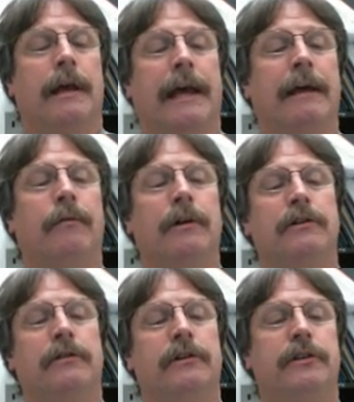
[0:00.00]
And what
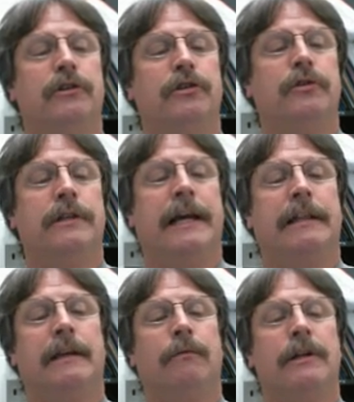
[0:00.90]
you do is you
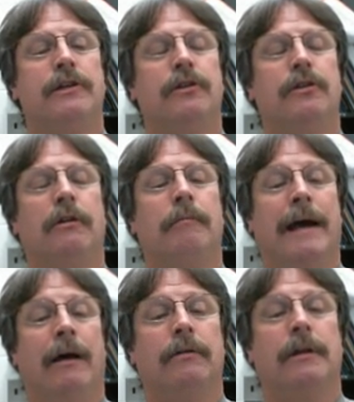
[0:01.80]
take the original
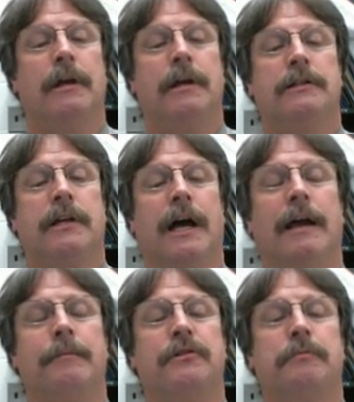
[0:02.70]
amount
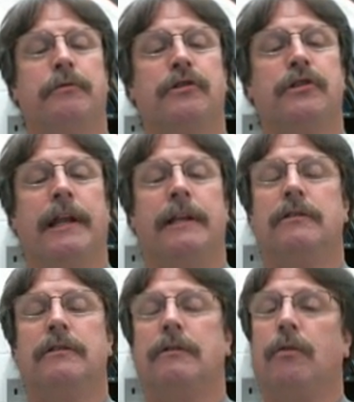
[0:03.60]
times the
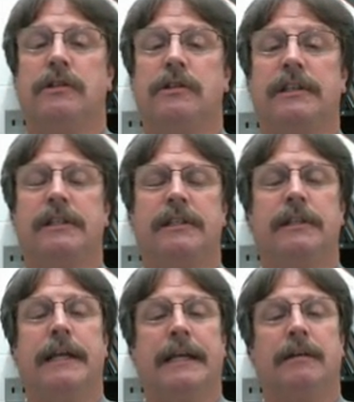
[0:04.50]
percentage. Of course, this is
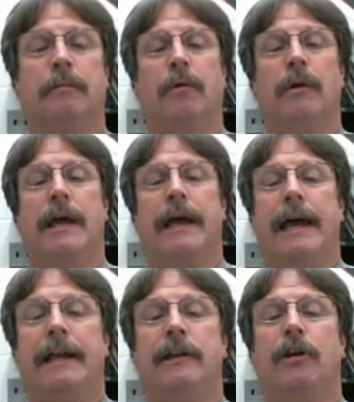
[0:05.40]
in decimal.
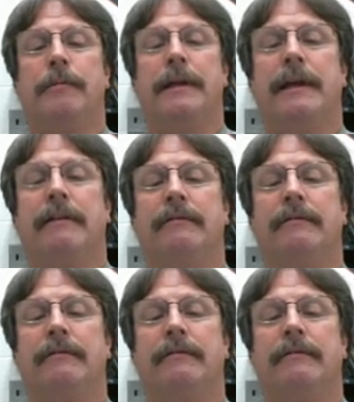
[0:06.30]
And you're going to